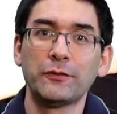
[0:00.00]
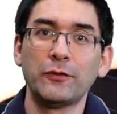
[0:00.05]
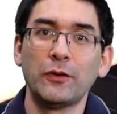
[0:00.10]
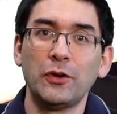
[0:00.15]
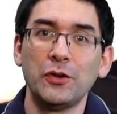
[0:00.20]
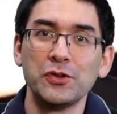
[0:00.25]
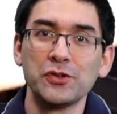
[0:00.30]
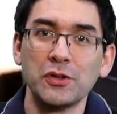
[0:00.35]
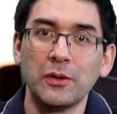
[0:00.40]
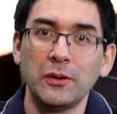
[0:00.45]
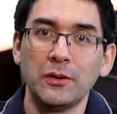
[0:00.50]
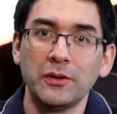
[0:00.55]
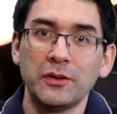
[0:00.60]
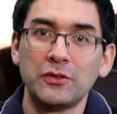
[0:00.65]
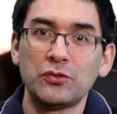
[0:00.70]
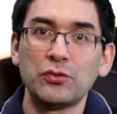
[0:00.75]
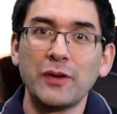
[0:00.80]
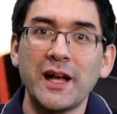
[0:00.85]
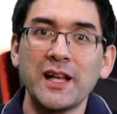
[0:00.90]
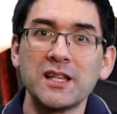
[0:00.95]
of also
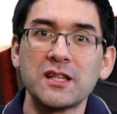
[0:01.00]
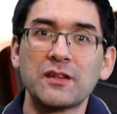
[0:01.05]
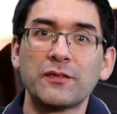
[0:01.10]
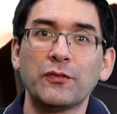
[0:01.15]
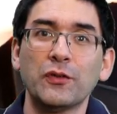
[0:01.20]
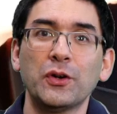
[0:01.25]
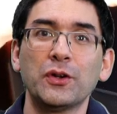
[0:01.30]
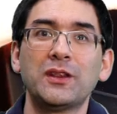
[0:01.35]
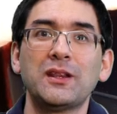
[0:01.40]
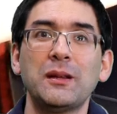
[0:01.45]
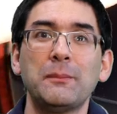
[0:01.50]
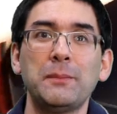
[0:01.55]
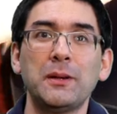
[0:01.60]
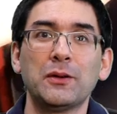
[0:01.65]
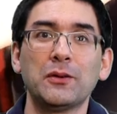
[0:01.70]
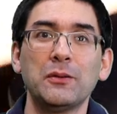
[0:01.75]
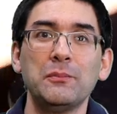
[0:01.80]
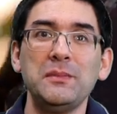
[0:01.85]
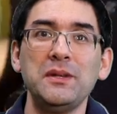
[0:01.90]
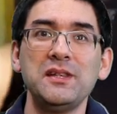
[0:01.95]
transferred the
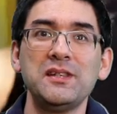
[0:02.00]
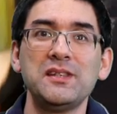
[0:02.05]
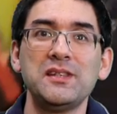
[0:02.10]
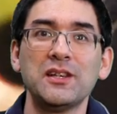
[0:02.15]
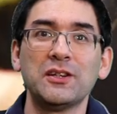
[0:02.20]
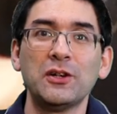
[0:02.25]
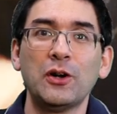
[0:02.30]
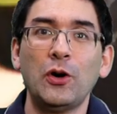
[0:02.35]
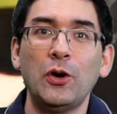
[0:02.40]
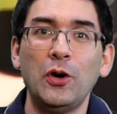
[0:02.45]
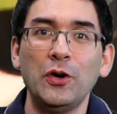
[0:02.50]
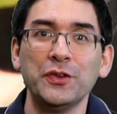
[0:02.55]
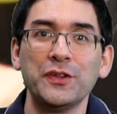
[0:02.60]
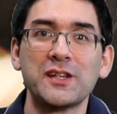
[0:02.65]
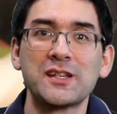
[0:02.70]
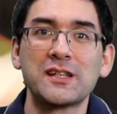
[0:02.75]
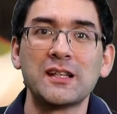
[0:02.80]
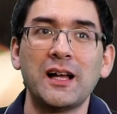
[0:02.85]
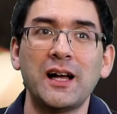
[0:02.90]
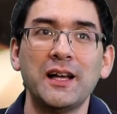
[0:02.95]
paramecium now on
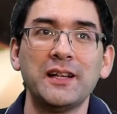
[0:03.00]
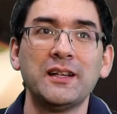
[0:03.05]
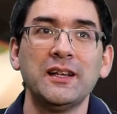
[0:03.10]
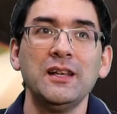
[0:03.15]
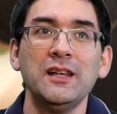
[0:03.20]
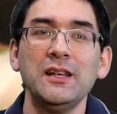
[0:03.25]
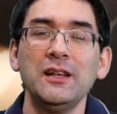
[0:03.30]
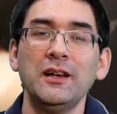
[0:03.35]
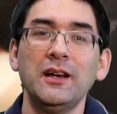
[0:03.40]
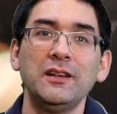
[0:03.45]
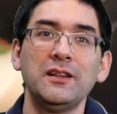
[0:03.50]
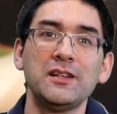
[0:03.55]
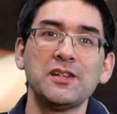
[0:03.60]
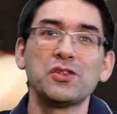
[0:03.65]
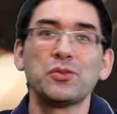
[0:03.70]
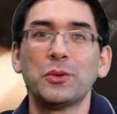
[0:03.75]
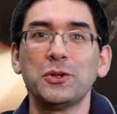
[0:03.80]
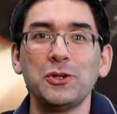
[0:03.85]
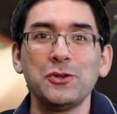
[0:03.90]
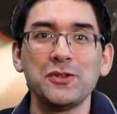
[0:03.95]
the slide and this
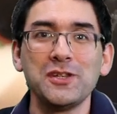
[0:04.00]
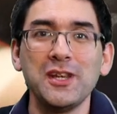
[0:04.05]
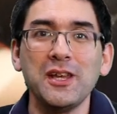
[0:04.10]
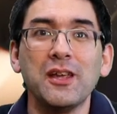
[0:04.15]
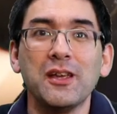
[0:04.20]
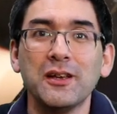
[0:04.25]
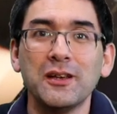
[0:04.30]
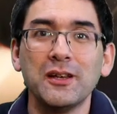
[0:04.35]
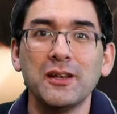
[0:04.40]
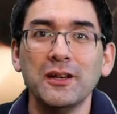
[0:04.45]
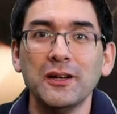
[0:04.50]
is what you see